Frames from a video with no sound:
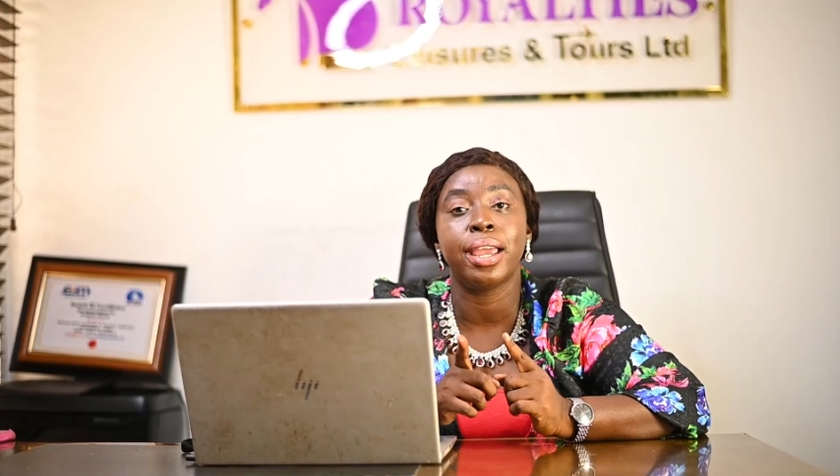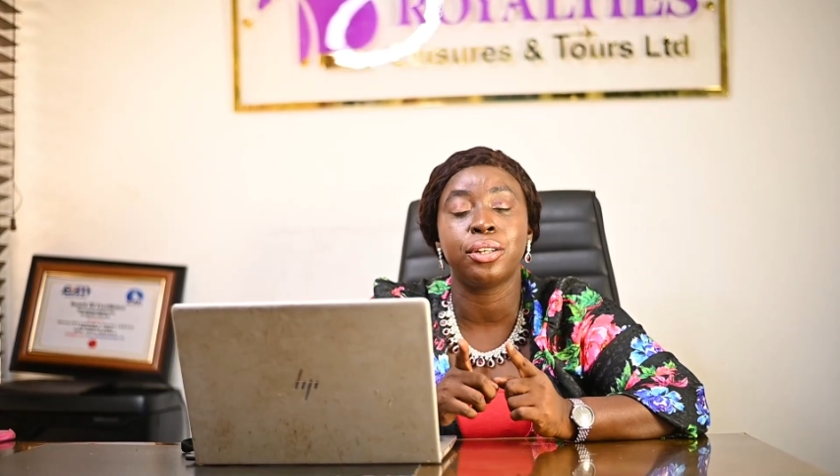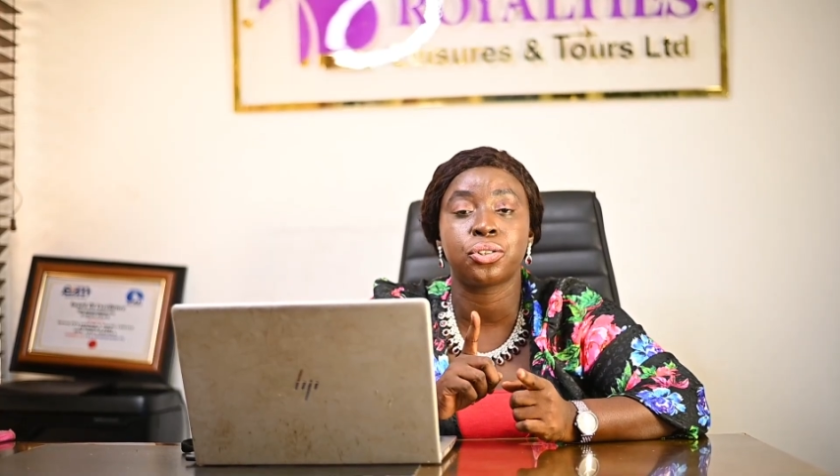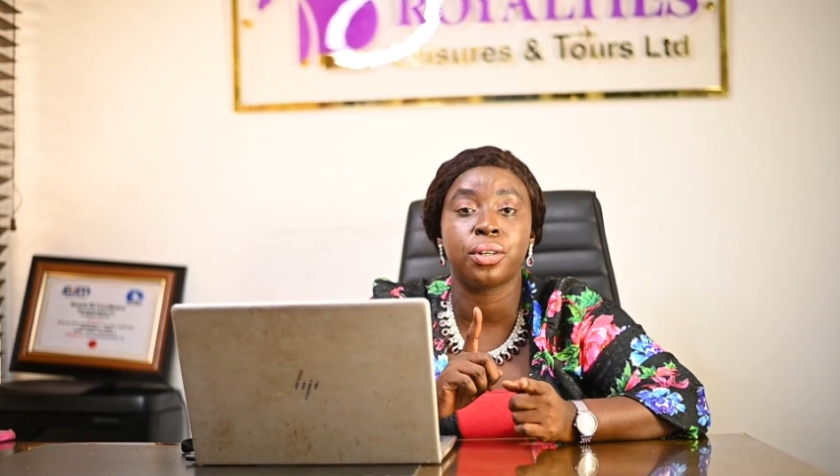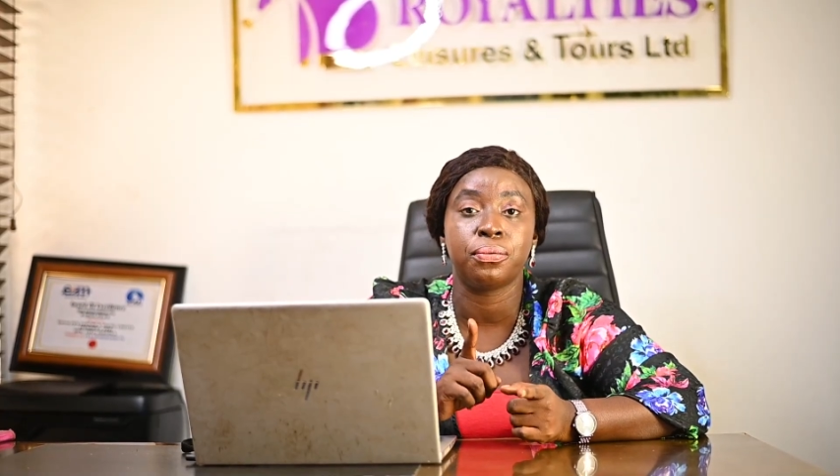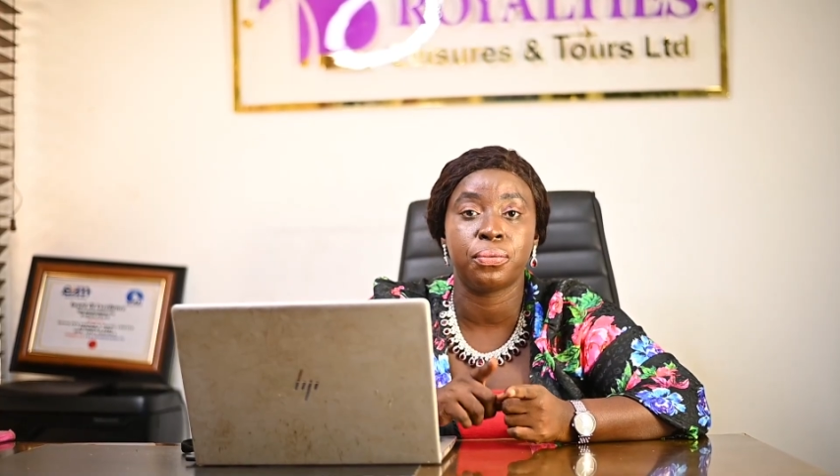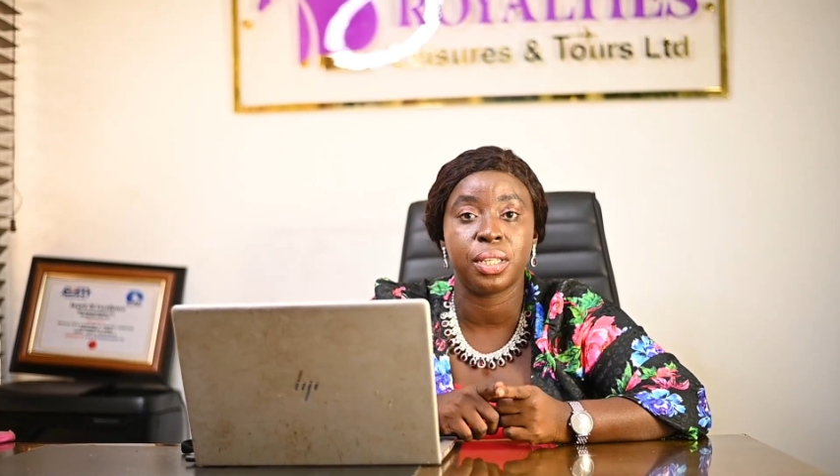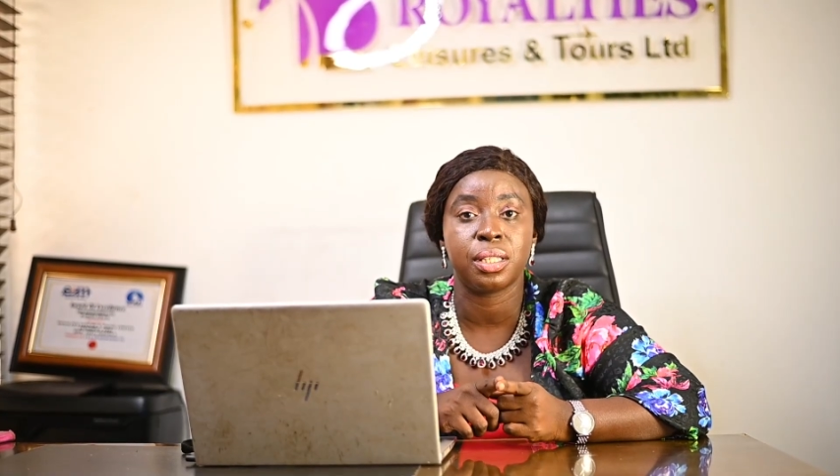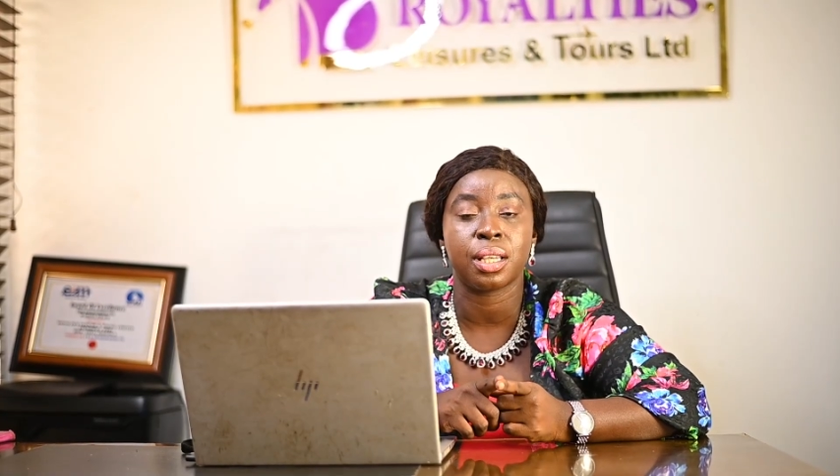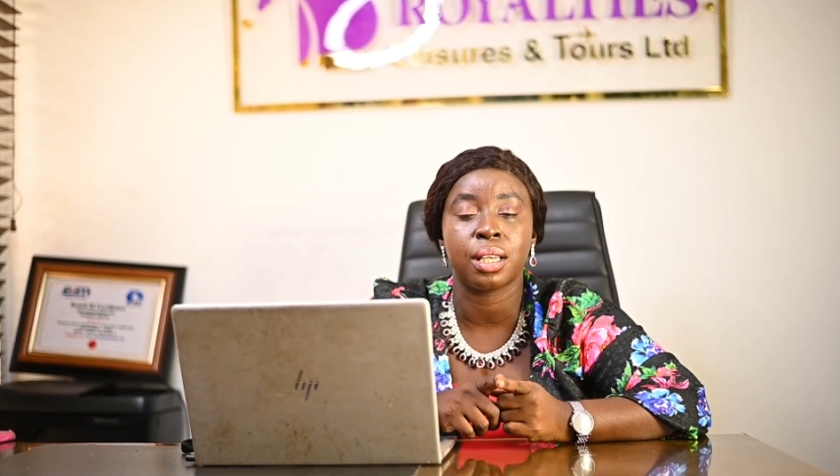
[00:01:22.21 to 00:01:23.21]
entry
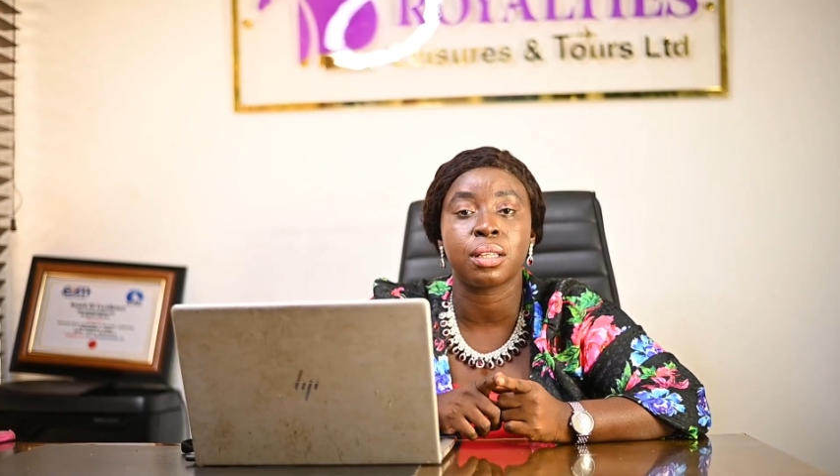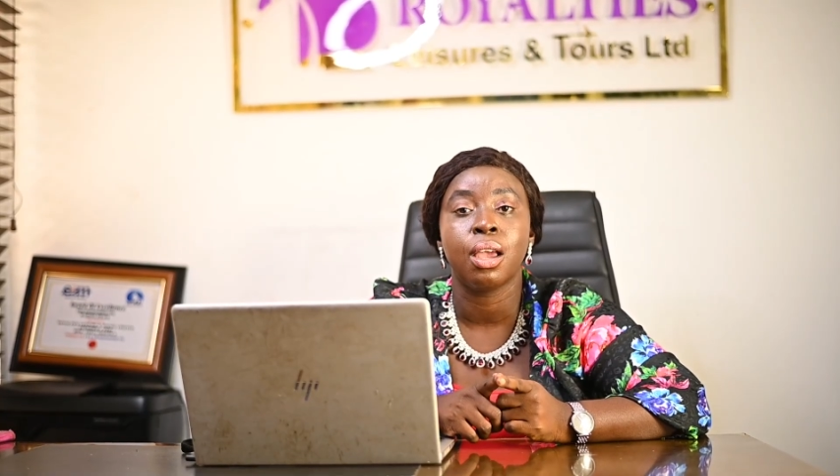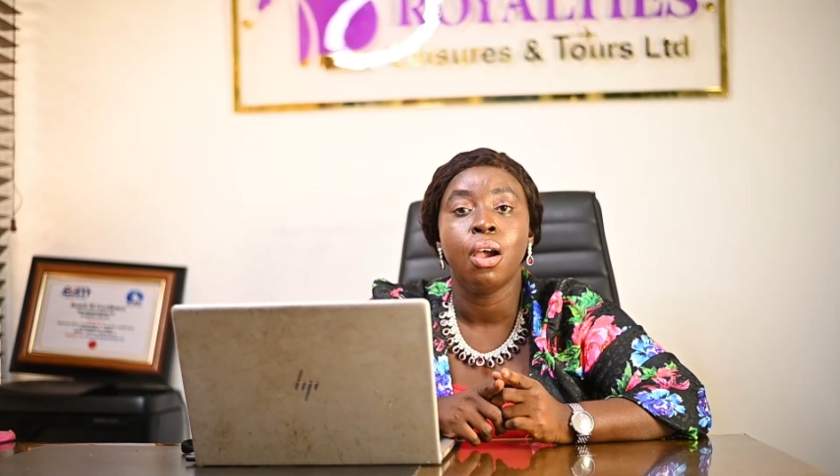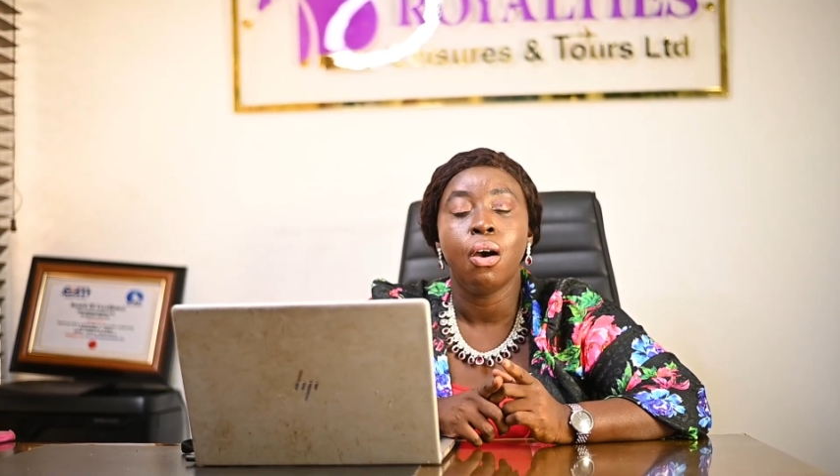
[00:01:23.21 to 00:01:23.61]
visas.